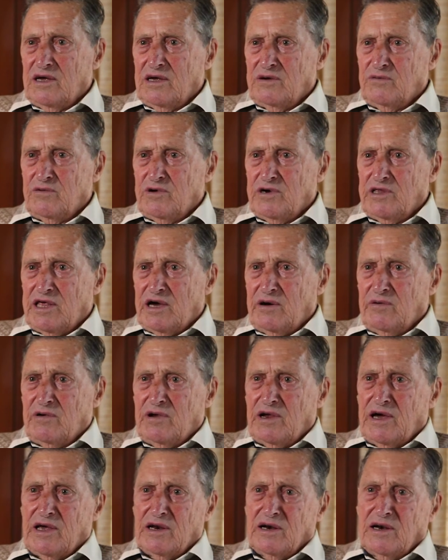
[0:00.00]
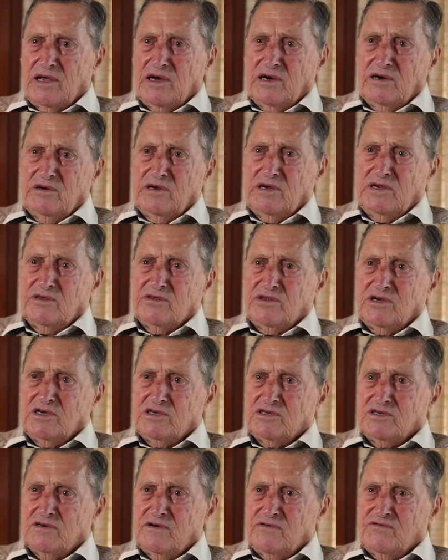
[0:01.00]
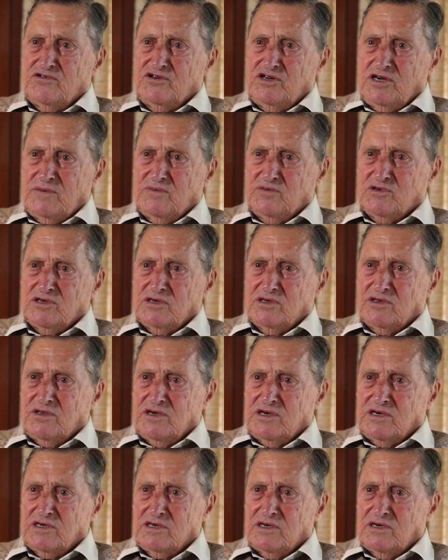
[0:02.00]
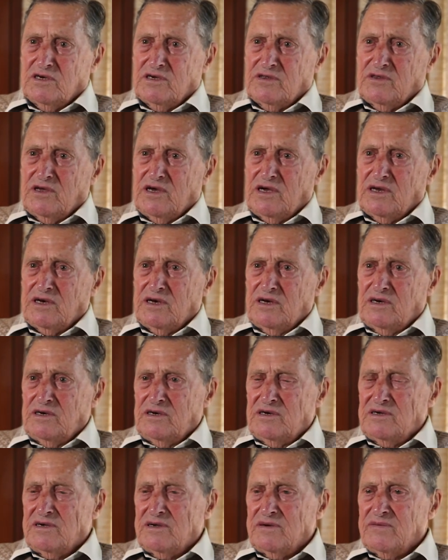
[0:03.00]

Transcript: where they were unloading things off ships and things like that. And